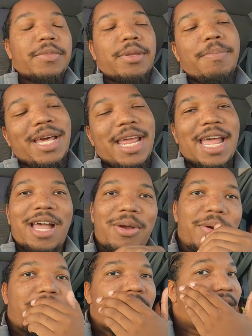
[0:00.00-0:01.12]
about an
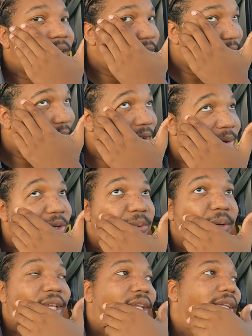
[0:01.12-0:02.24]
hour
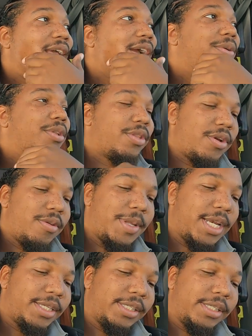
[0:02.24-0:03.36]
20, hour 30
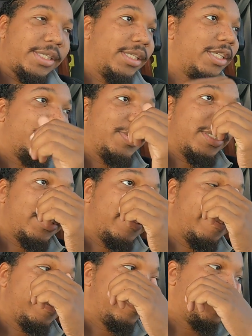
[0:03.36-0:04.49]
minutes, and
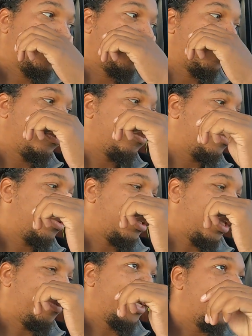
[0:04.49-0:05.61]

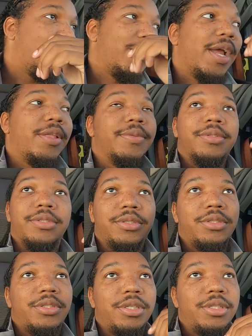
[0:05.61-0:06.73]
they've been going around
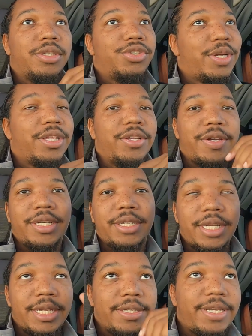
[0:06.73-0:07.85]
the trailer and
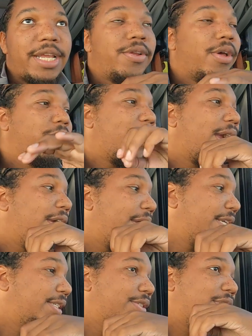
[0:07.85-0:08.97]
checking all the
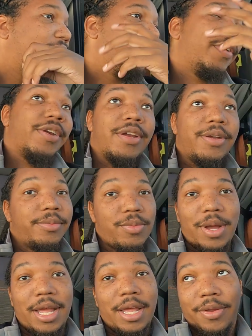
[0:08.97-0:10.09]
wirings and trying to figure out
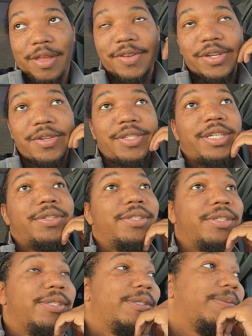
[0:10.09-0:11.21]
why I don't have any turn
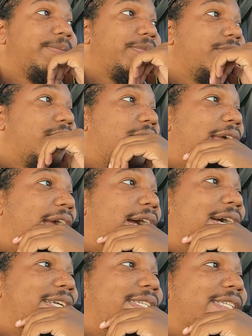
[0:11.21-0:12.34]
signals.
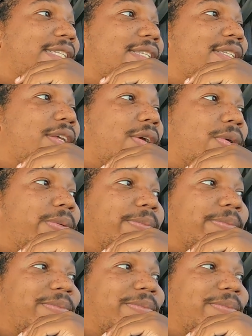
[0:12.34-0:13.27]
So